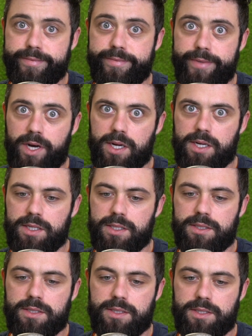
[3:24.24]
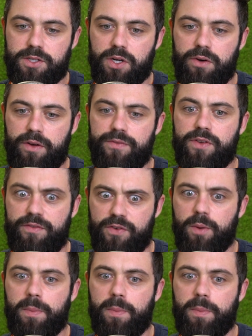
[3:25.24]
not good. So if you're